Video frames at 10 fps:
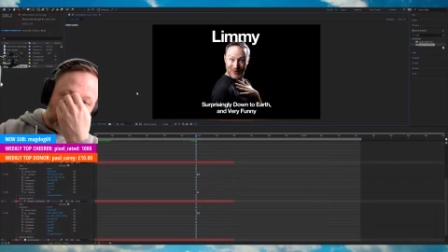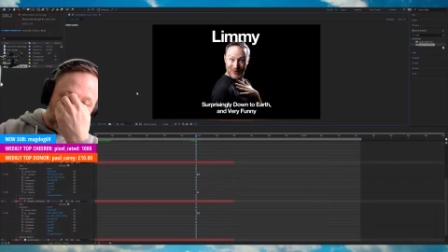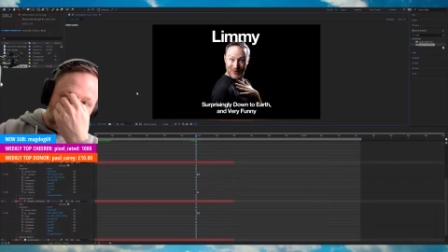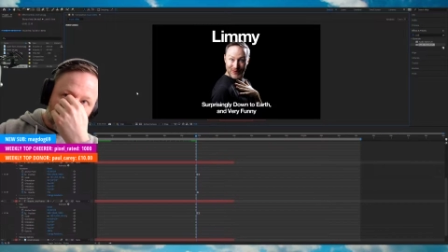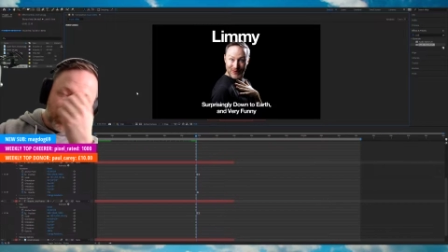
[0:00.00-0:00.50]
But
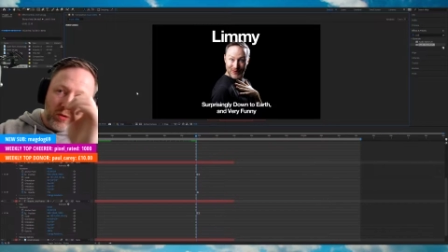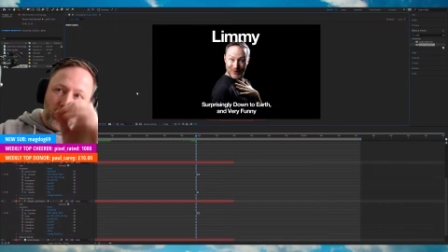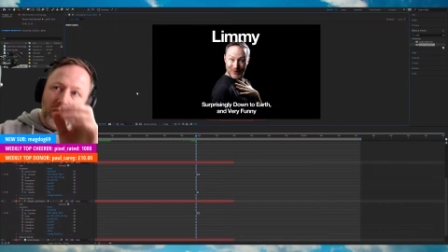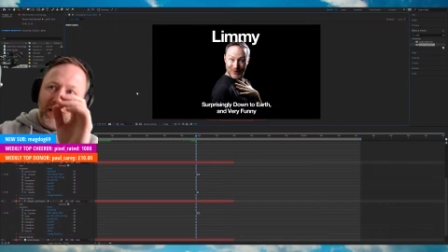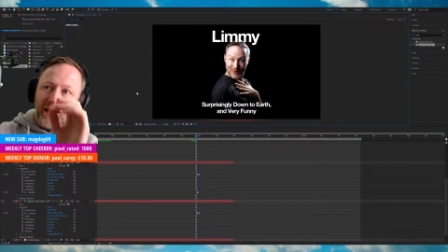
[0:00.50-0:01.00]
it's just
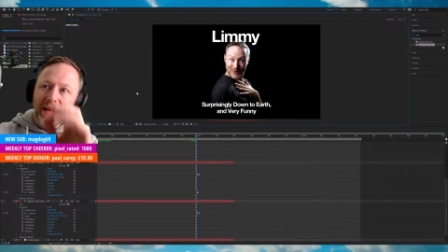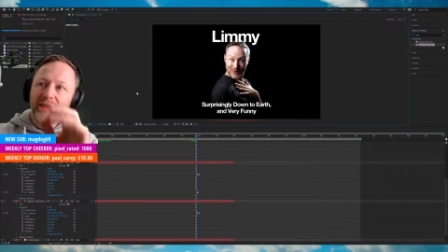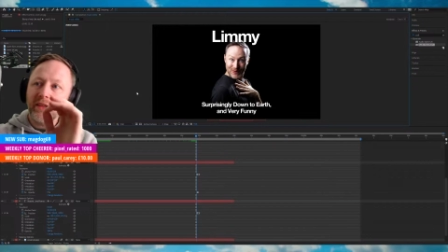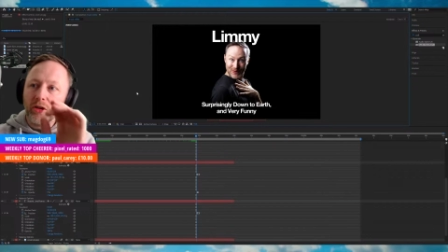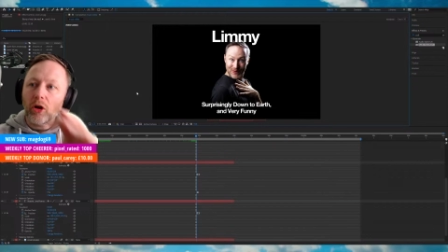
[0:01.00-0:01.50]
so that I
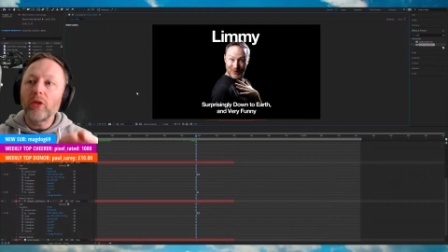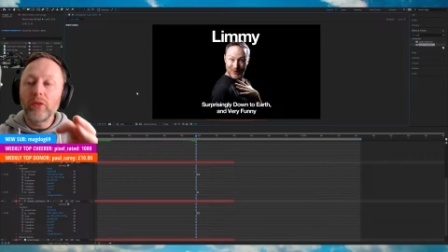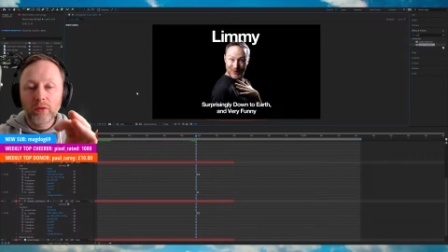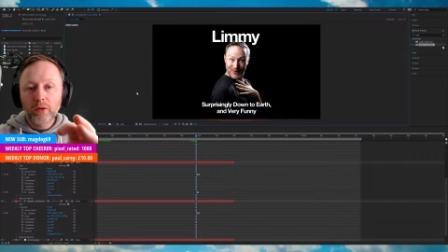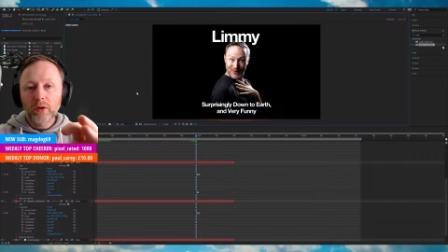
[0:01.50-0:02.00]
get it done.